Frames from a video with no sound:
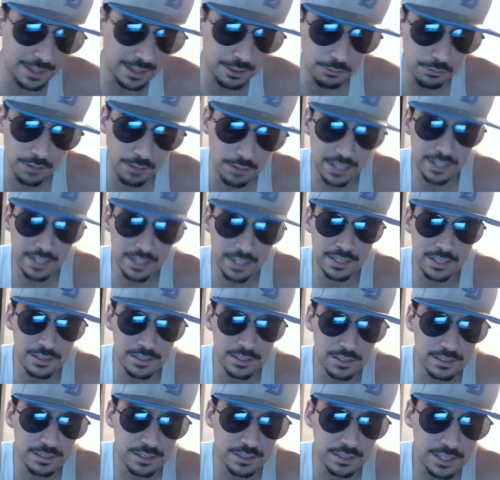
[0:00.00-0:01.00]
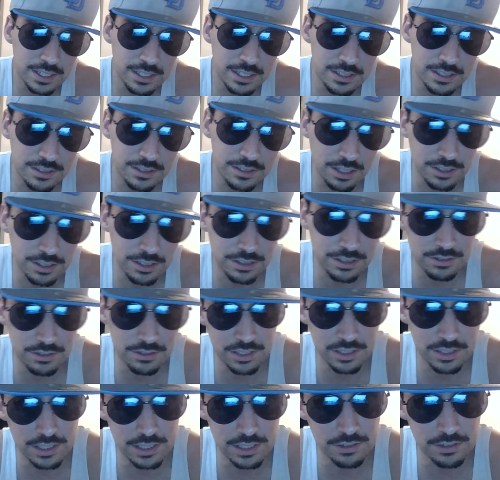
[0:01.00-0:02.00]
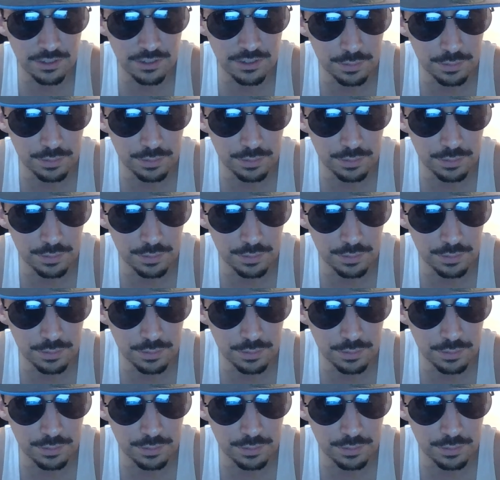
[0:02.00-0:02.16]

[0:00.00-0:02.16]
the weigh-ins. He is also a TUF